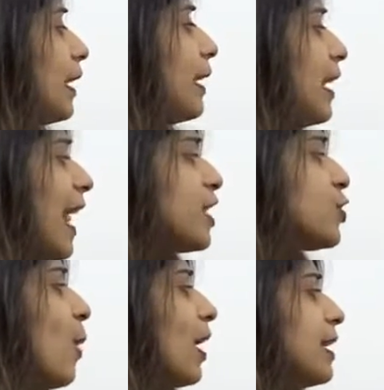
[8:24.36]
And the
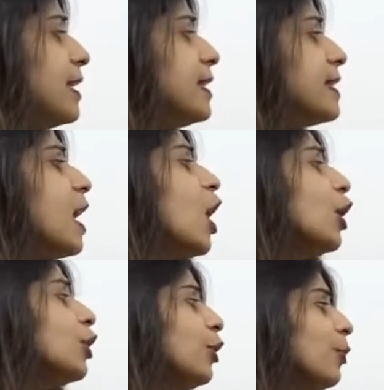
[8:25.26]
next one is,
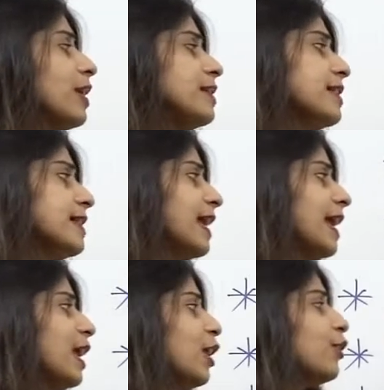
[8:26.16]
you can
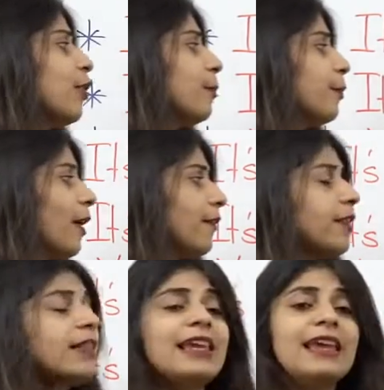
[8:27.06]
see your breath
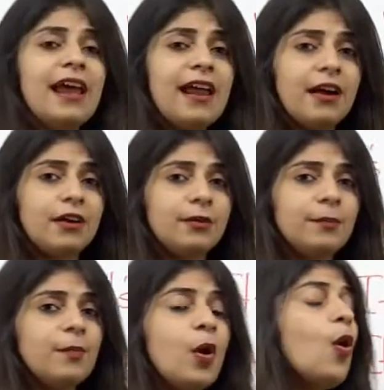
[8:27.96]
in the air.
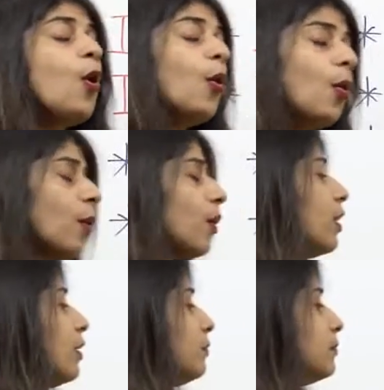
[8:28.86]

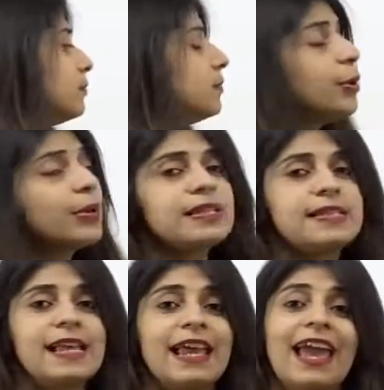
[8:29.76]
Or you can
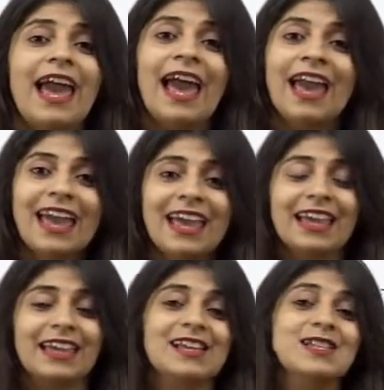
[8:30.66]
say,
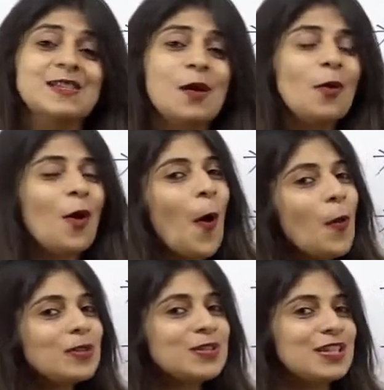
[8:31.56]
hey, it's so
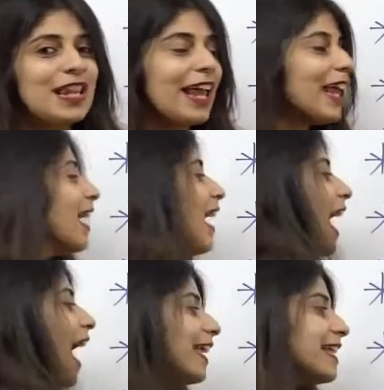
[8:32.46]
cold today.
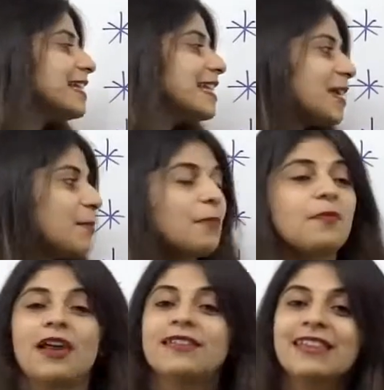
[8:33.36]
I can see my
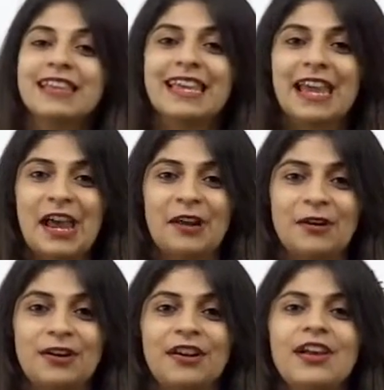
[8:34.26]
breath in the
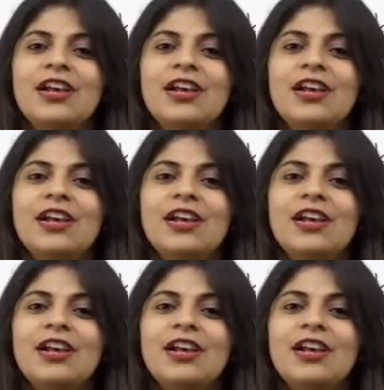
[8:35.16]
air.